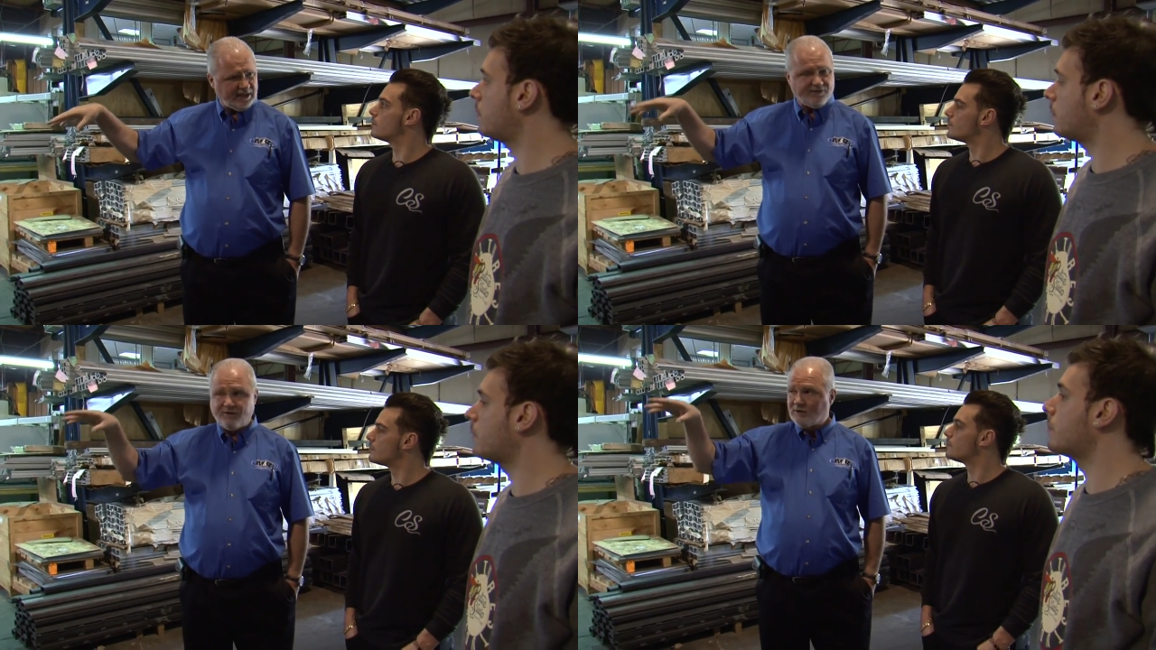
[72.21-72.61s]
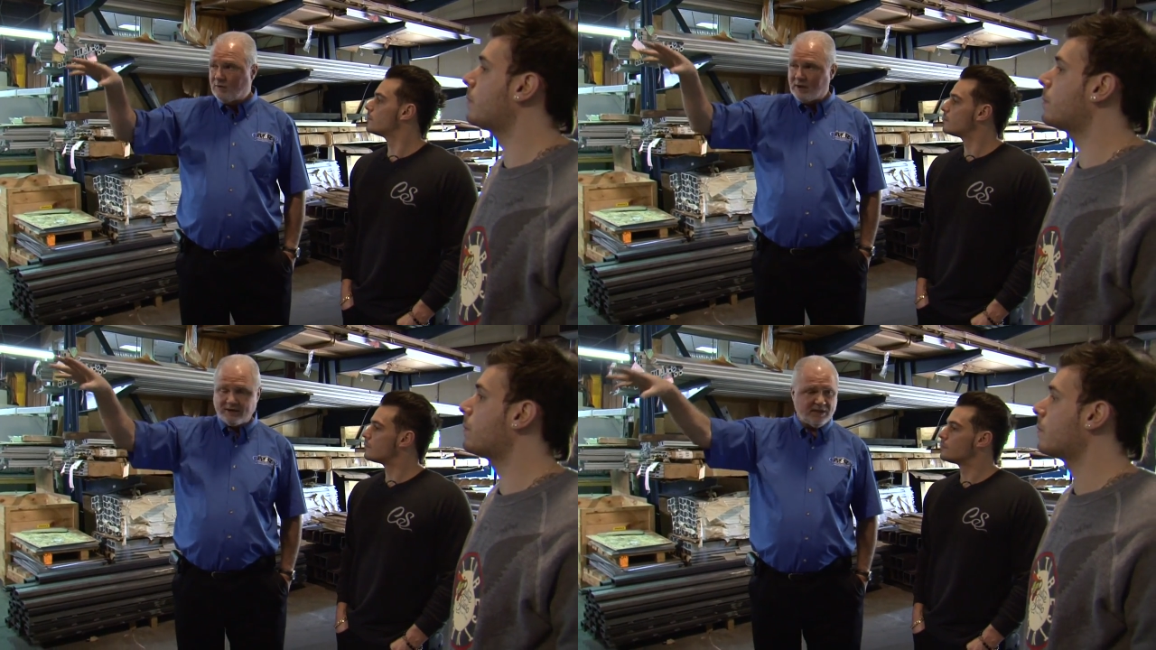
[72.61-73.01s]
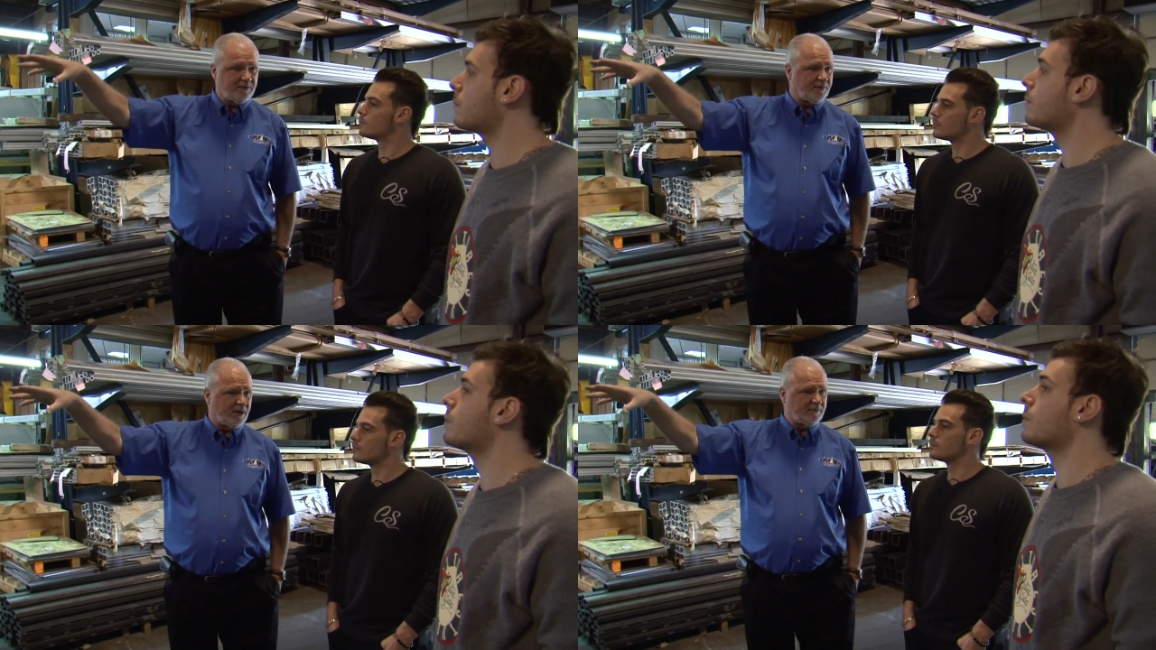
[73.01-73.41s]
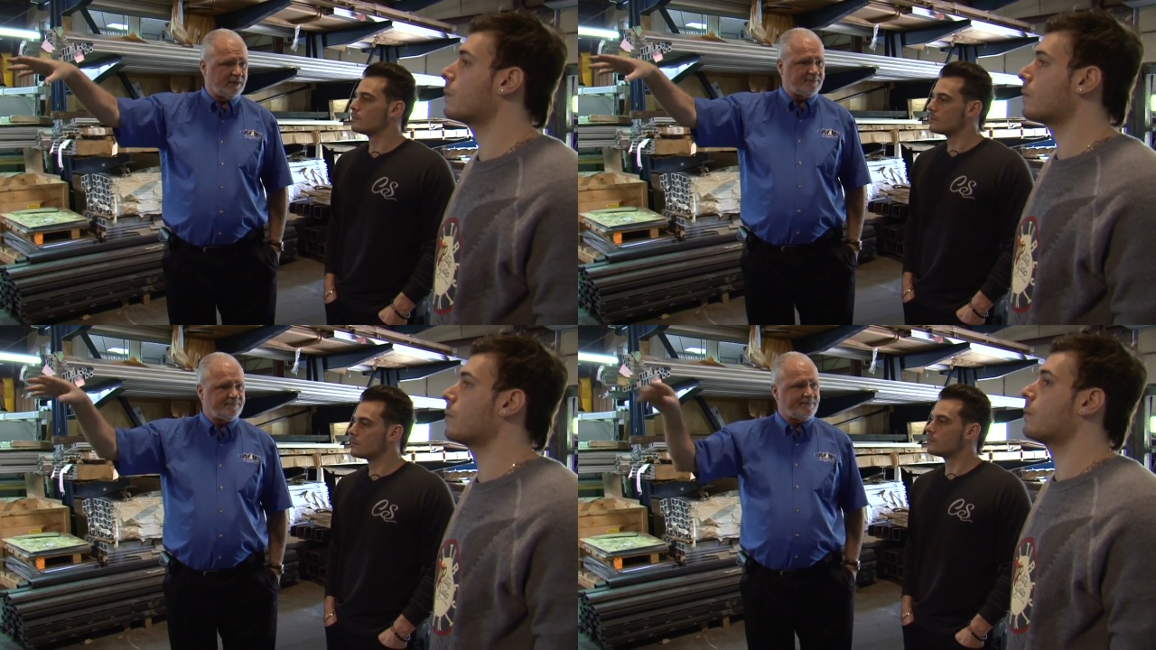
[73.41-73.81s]
Speaker 1: and for the welding
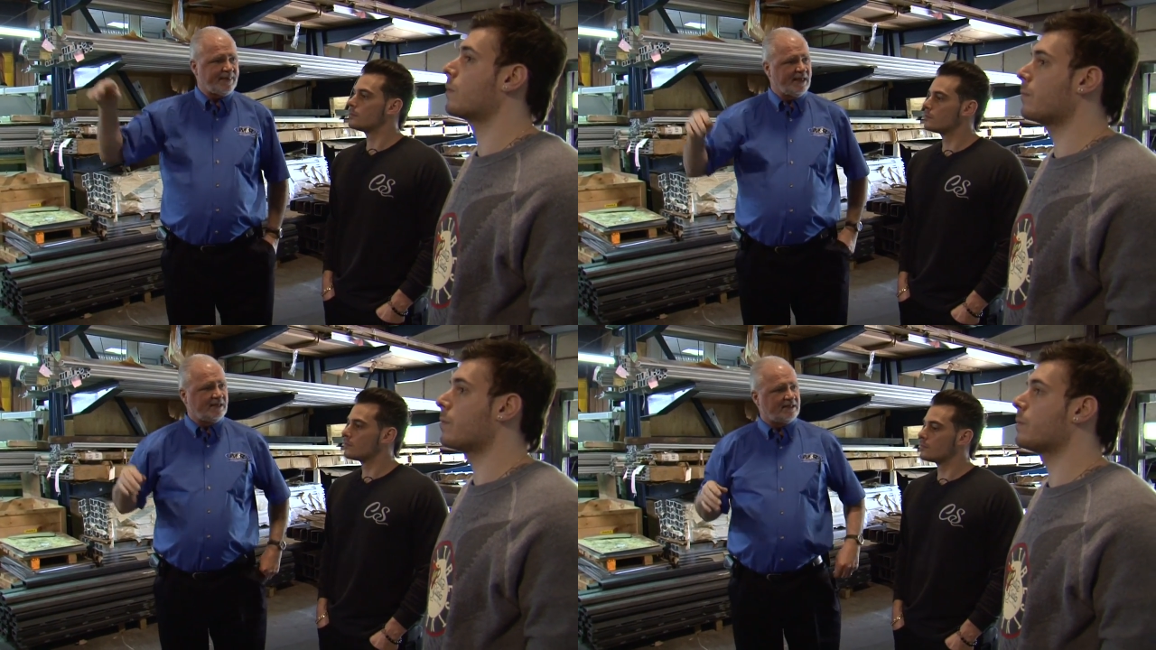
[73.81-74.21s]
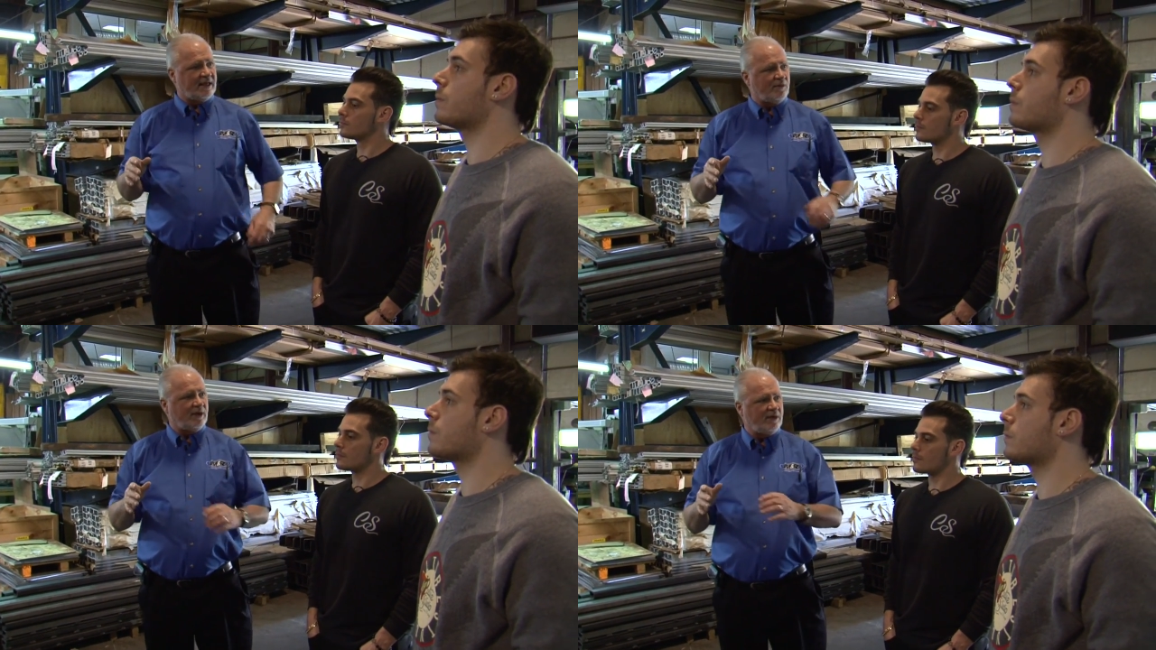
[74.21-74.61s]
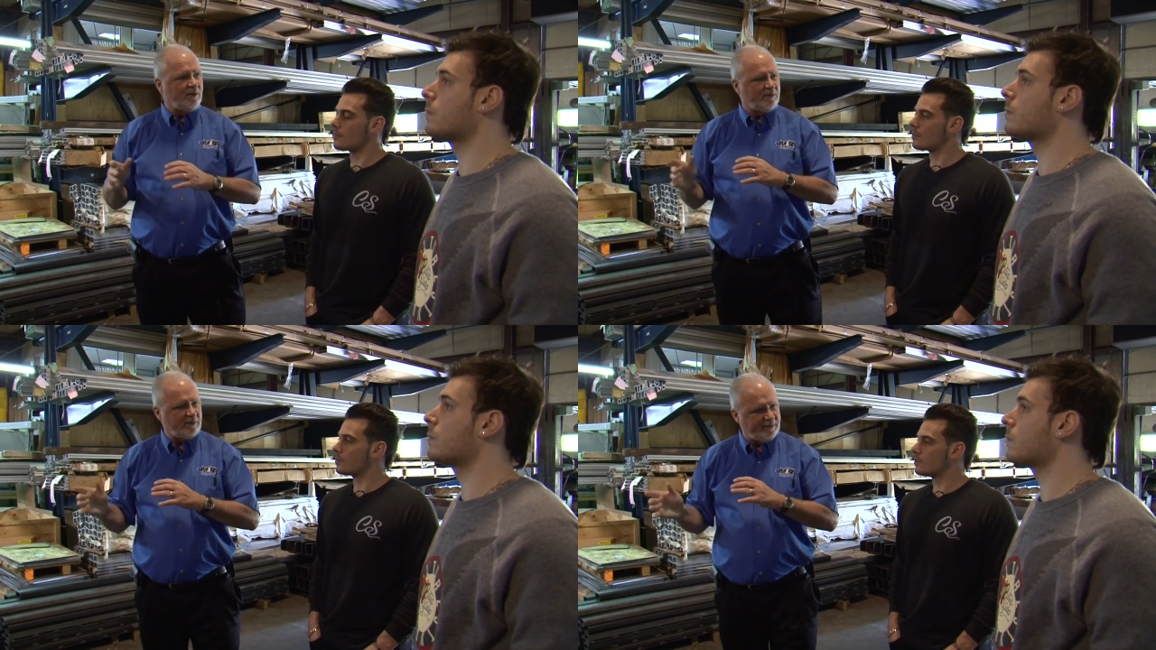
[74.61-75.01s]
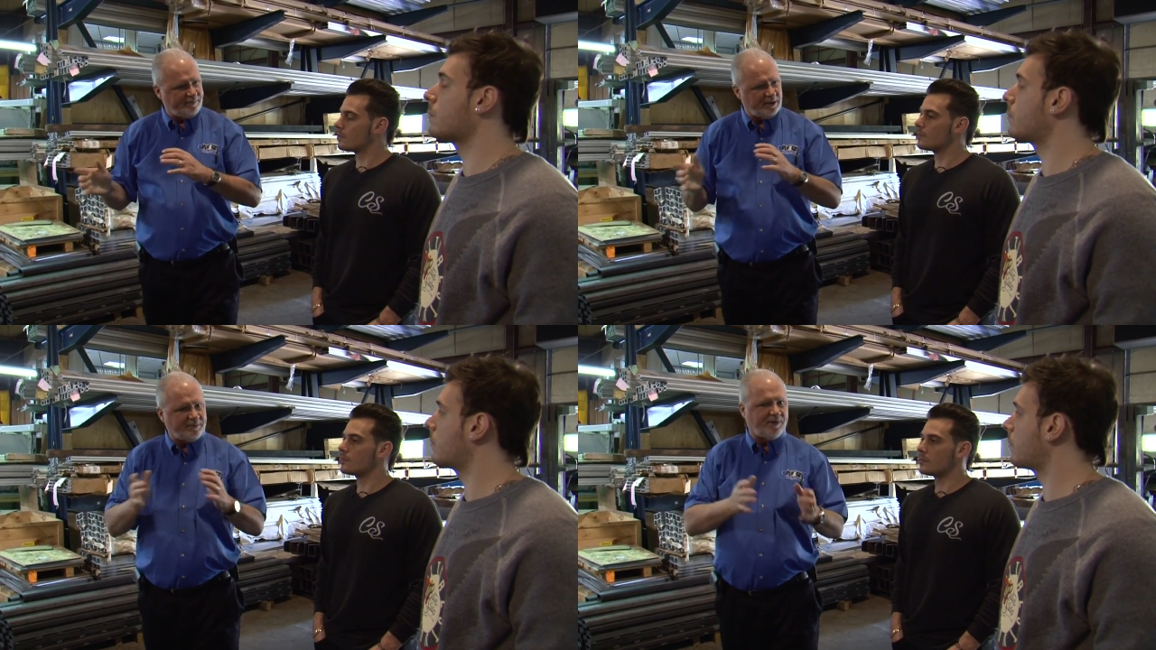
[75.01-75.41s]
department. That way, we, when we
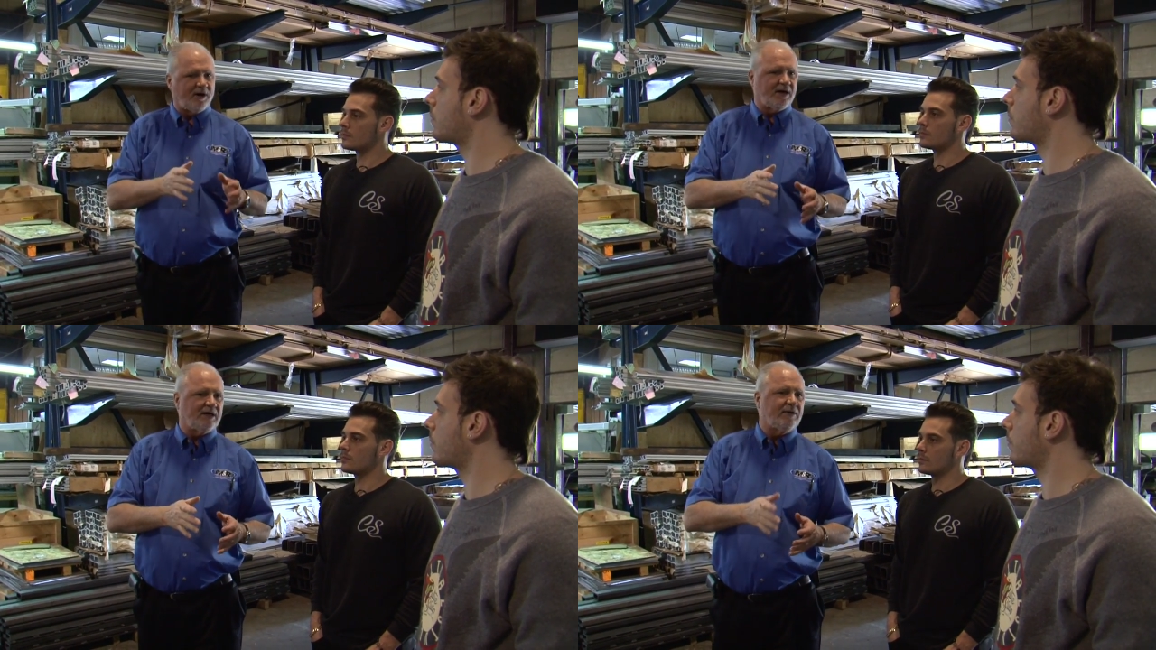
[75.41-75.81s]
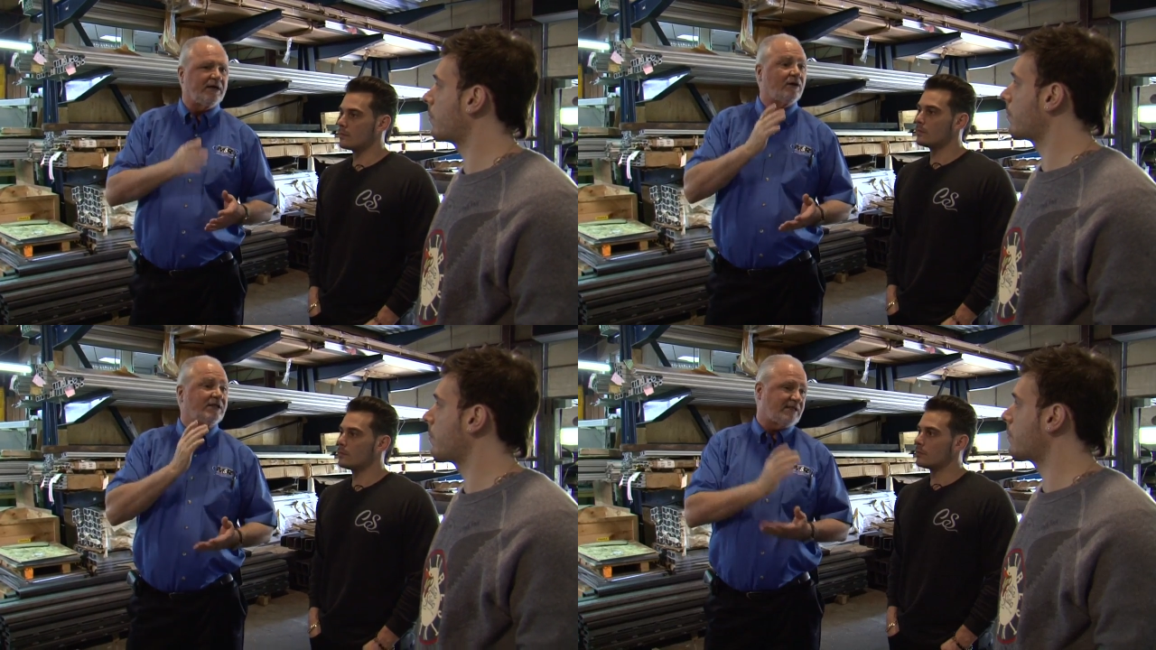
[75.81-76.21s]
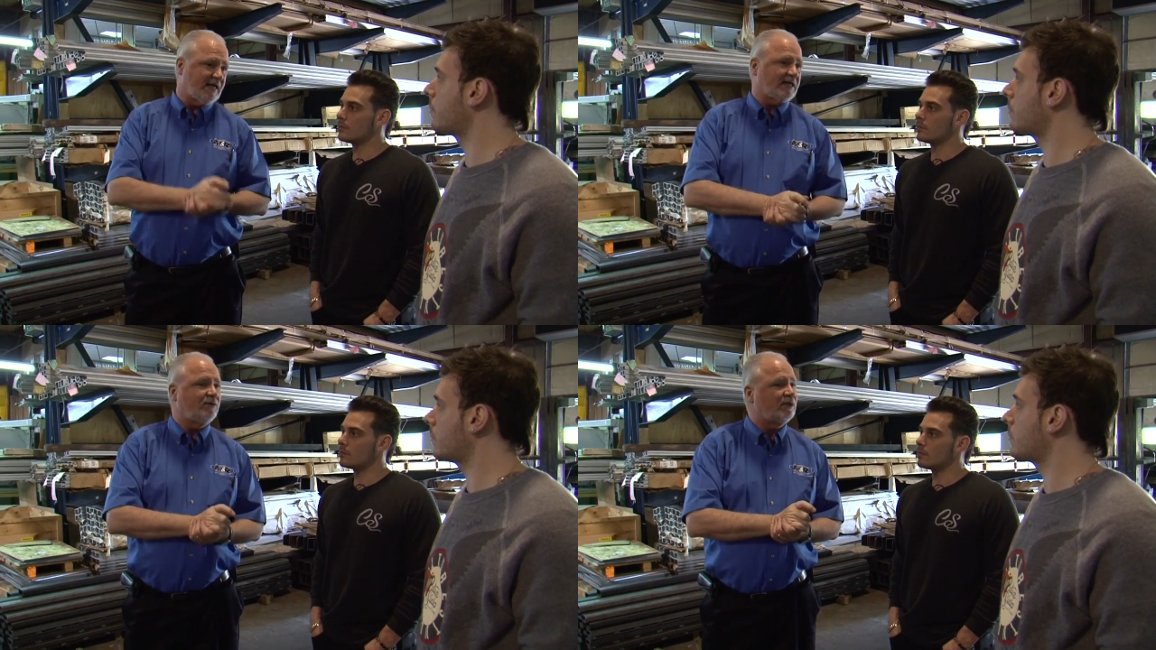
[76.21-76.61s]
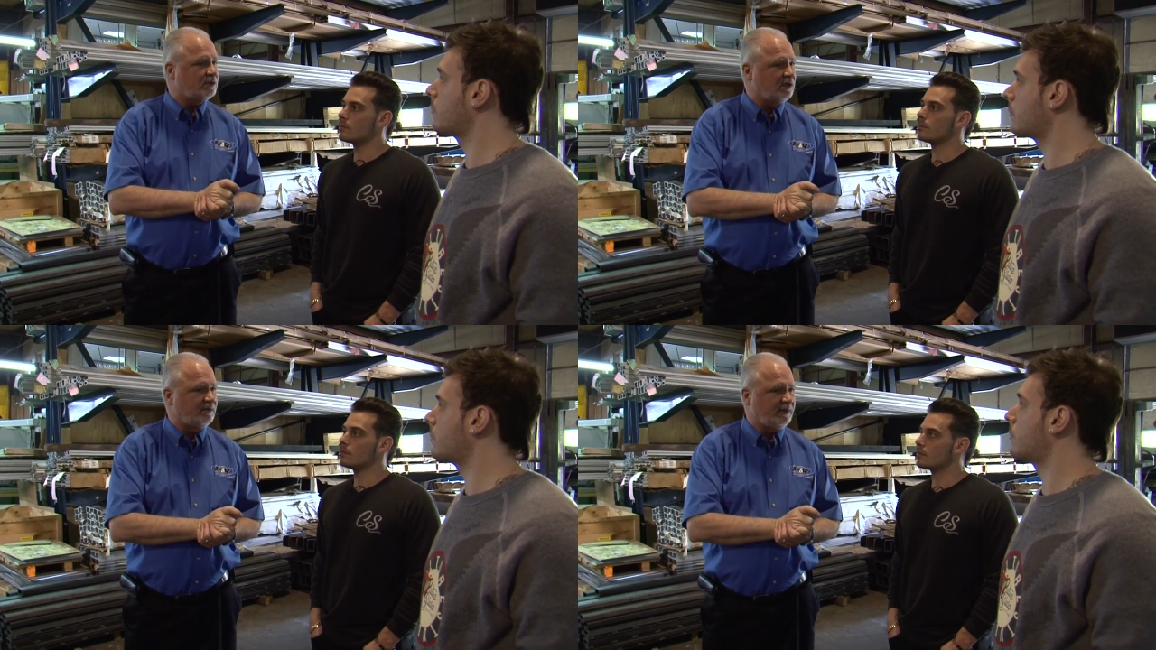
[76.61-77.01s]
put a part in, we know exactly where
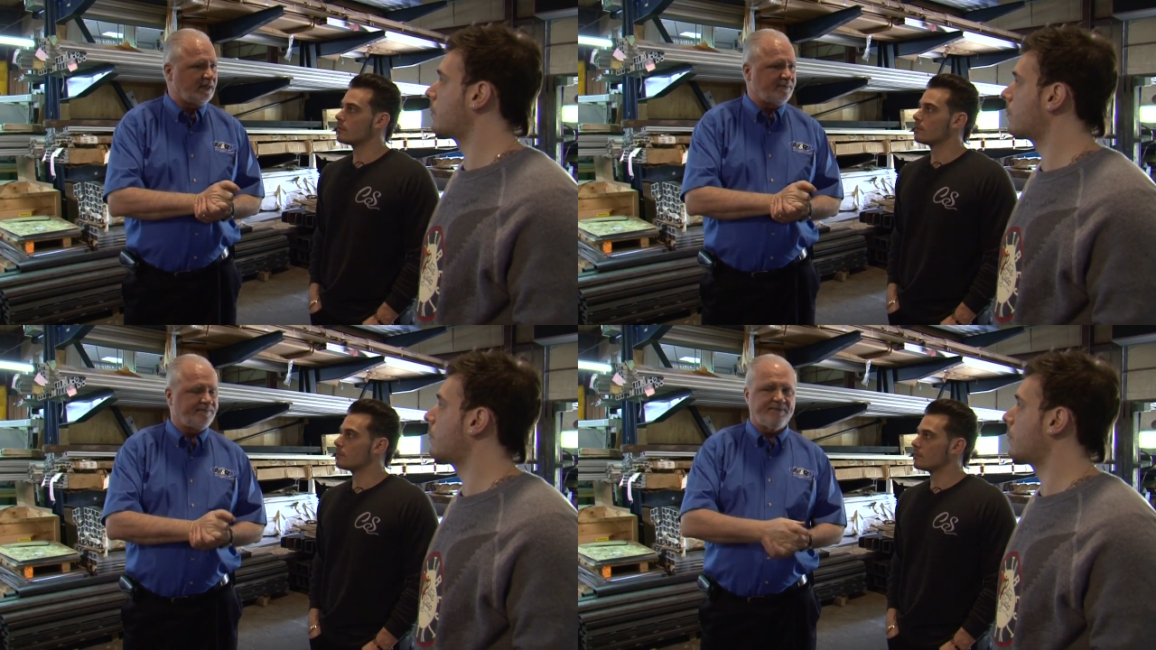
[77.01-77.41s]
it's going to be,